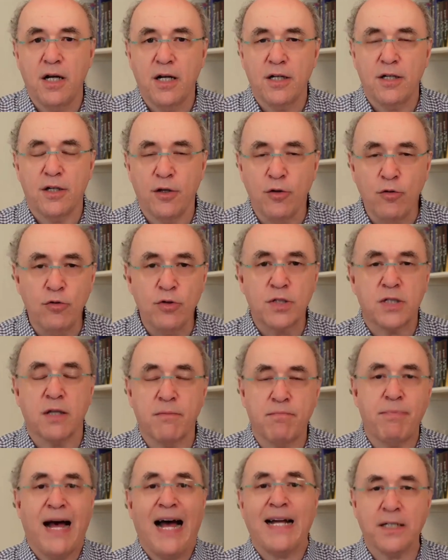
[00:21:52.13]
Use
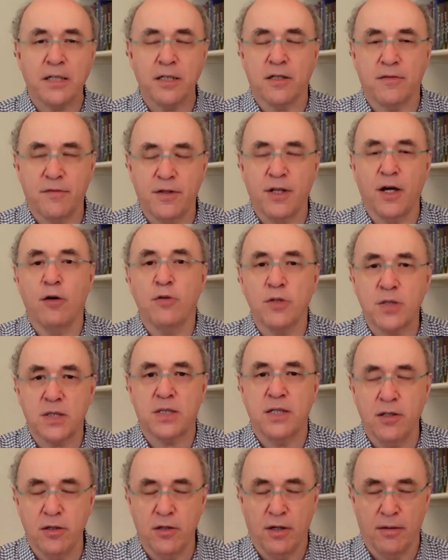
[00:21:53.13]
the pattern of those
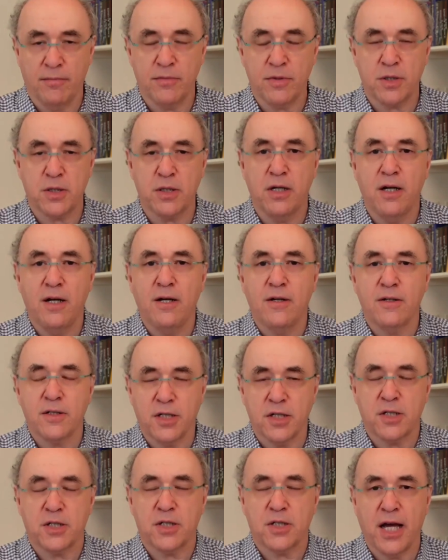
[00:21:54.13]
theorems
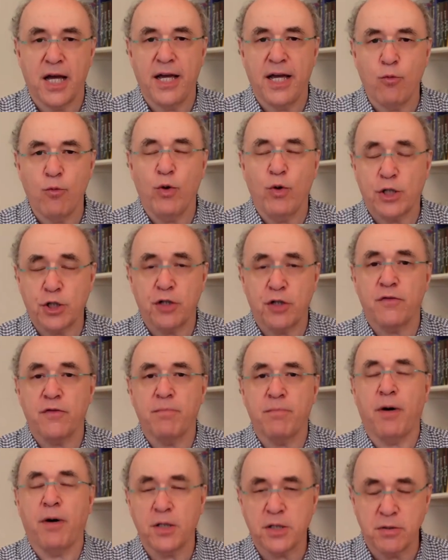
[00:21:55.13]
to say which of the
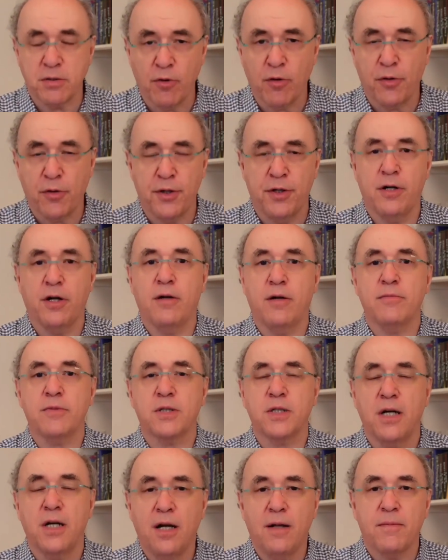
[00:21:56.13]
possible
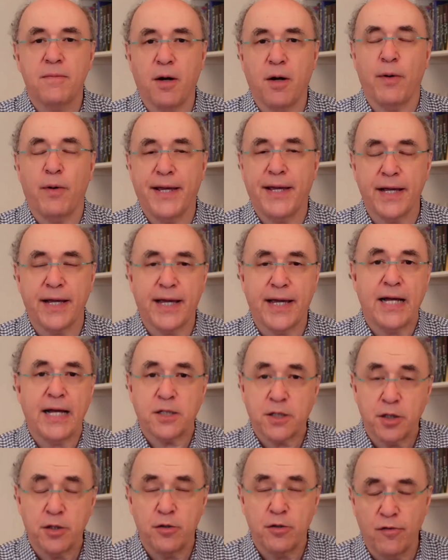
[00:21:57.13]
theorems that we can
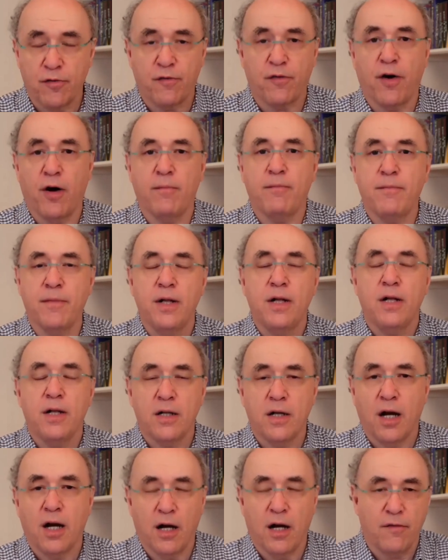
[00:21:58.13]
get to from
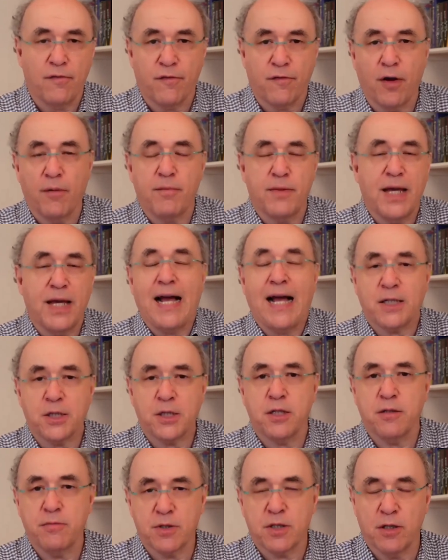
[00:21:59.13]
uh, from the
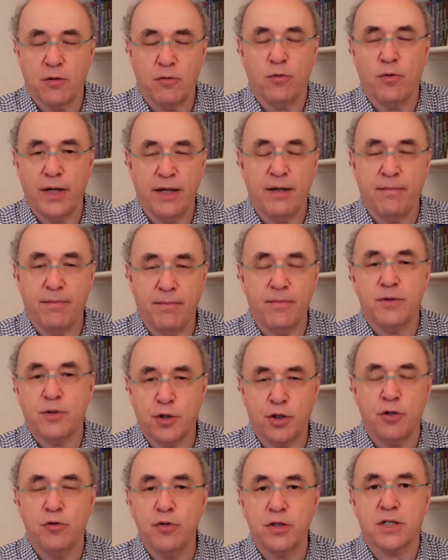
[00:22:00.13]
axioms that we
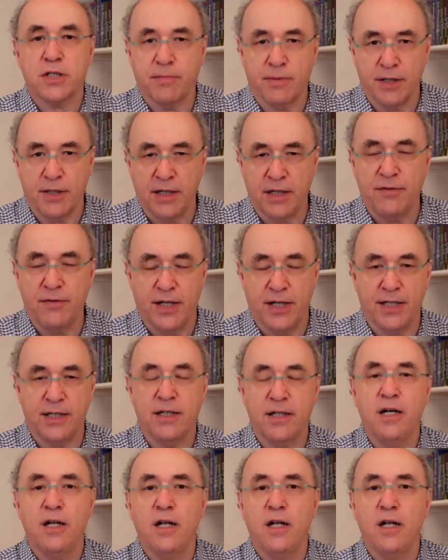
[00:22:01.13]
choose to believe in,